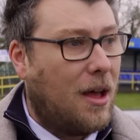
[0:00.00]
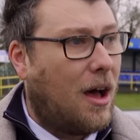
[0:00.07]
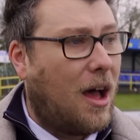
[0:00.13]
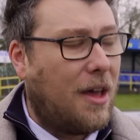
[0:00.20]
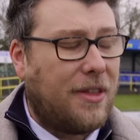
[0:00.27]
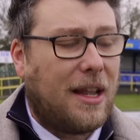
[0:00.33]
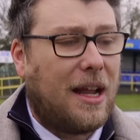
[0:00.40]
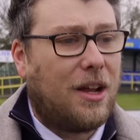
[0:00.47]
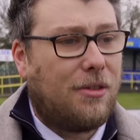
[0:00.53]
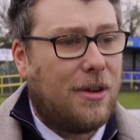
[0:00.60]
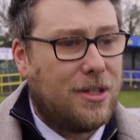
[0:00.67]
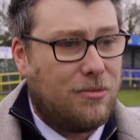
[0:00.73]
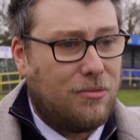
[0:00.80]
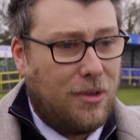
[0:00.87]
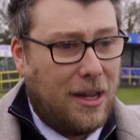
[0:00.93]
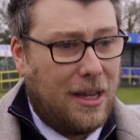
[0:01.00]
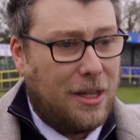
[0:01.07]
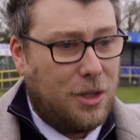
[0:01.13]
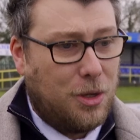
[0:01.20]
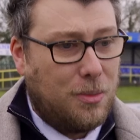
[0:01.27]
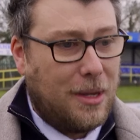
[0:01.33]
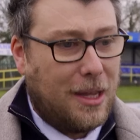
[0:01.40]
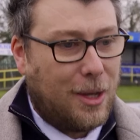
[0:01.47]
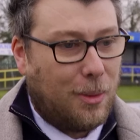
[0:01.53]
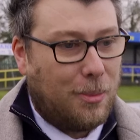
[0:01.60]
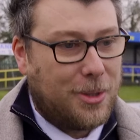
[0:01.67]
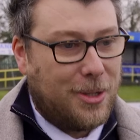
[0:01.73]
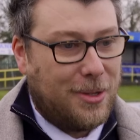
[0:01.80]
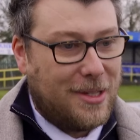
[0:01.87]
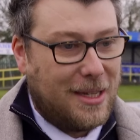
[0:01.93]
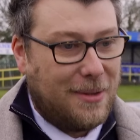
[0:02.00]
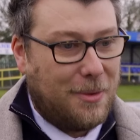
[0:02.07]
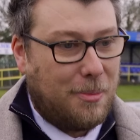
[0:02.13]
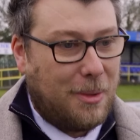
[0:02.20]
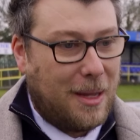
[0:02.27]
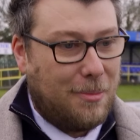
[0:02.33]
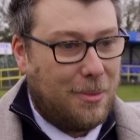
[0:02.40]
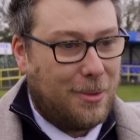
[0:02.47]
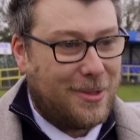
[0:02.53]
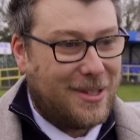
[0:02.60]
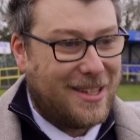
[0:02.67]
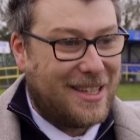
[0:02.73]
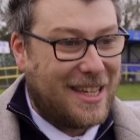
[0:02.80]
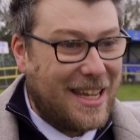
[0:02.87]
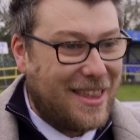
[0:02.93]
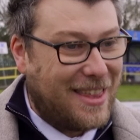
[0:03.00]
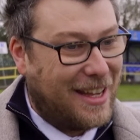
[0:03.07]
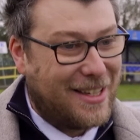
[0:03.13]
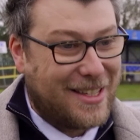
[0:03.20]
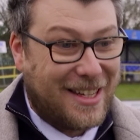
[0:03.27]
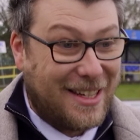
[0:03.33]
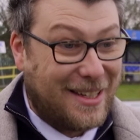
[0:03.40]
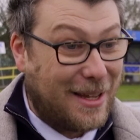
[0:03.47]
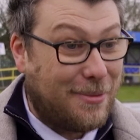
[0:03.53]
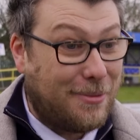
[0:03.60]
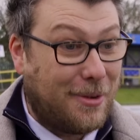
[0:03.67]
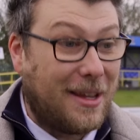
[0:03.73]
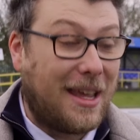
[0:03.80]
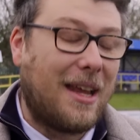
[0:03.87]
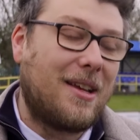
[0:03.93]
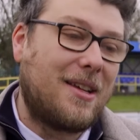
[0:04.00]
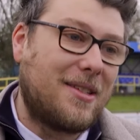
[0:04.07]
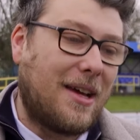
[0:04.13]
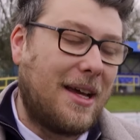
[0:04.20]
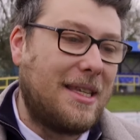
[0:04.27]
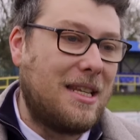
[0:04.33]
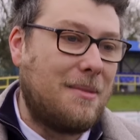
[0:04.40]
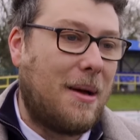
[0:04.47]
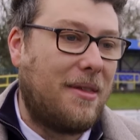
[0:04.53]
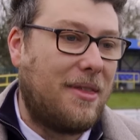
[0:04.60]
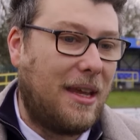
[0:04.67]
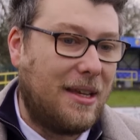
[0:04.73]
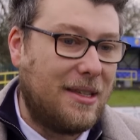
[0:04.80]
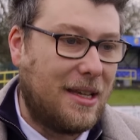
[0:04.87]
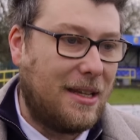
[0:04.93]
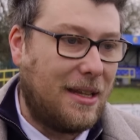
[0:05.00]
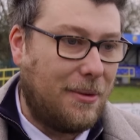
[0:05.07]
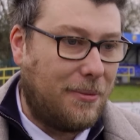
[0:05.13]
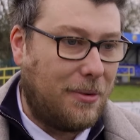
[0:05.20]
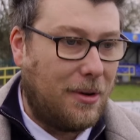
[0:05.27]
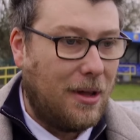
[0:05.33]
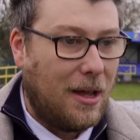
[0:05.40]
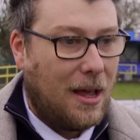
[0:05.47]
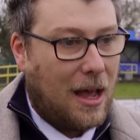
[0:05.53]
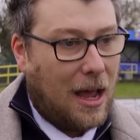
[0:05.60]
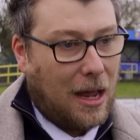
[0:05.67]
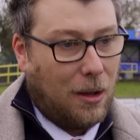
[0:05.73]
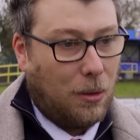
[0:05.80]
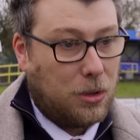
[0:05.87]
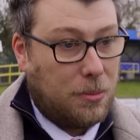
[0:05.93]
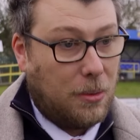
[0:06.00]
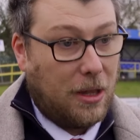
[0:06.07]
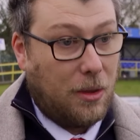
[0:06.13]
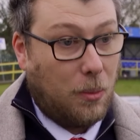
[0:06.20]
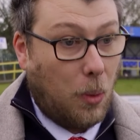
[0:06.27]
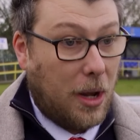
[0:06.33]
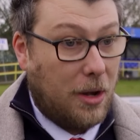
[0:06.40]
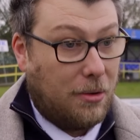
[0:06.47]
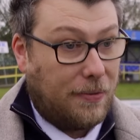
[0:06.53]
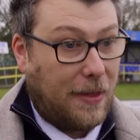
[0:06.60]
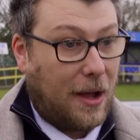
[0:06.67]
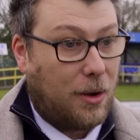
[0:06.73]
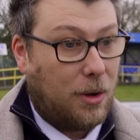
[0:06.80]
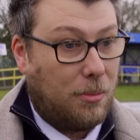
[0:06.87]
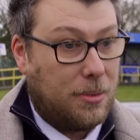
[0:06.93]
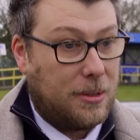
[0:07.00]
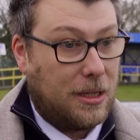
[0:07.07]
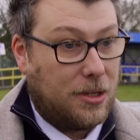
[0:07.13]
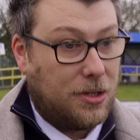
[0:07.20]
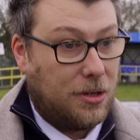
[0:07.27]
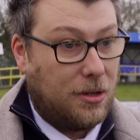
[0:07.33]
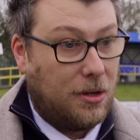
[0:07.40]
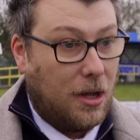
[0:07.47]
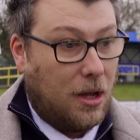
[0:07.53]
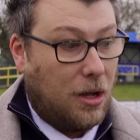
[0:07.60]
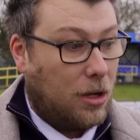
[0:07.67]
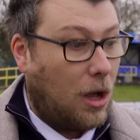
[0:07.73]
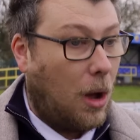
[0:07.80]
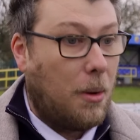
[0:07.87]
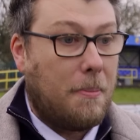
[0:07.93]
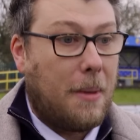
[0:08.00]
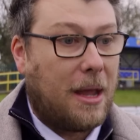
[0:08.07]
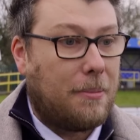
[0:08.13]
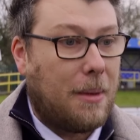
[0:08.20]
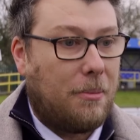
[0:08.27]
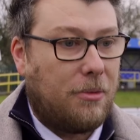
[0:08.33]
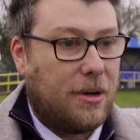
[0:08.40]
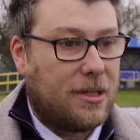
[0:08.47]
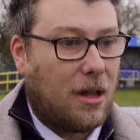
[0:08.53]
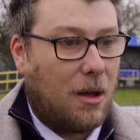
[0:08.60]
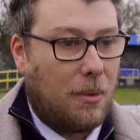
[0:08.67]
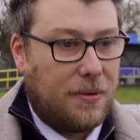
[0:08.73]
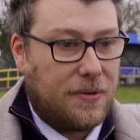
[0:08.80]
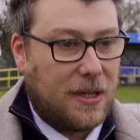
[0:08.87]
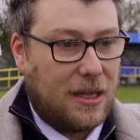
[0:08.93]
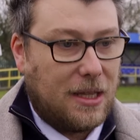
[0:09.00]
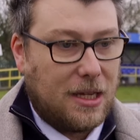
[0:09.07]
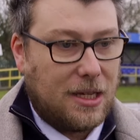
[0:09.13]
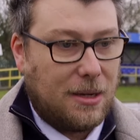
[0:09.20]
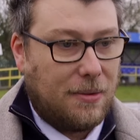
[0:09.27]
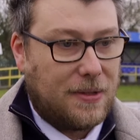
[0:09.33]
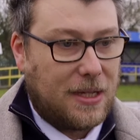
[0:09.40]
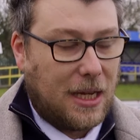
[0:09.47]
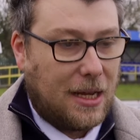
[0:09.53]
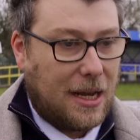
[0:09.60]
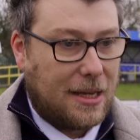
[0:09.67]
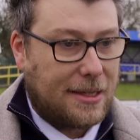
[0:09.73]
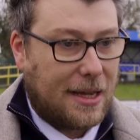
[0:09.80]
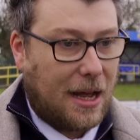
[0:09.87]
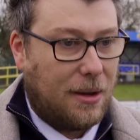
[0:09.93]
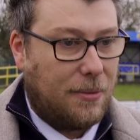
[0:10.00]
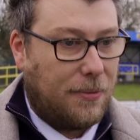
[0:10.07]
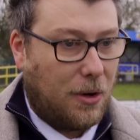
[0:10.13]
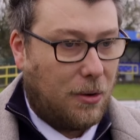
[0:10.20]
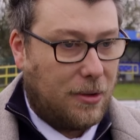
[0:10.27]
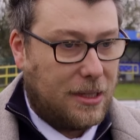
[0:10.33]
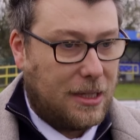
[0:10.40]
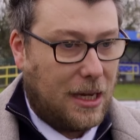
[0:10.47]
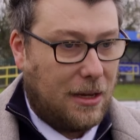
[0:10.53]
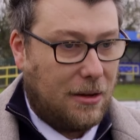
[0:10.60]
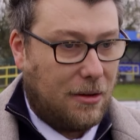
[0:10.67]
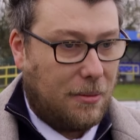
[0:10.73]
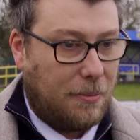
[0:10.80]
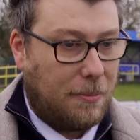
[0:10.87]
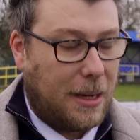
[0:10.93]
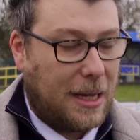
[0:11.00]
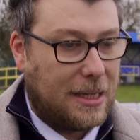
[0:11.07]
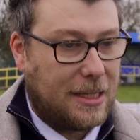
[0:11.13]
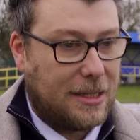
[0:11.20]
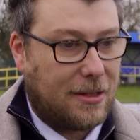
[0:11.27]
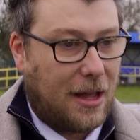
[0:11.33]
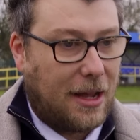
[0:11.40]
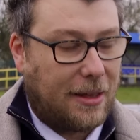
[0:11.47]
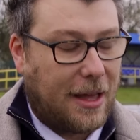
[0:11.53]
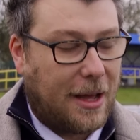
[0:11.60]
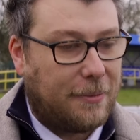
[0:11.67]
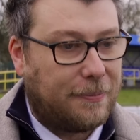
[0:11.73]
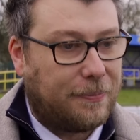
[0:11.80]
I think that creates a really unique opportunity for people to see things that are different, get excited about things that are different, and ultimately the winner of that competition go and make memories like we've seen this year with TNS out in Fiorentina and places like that.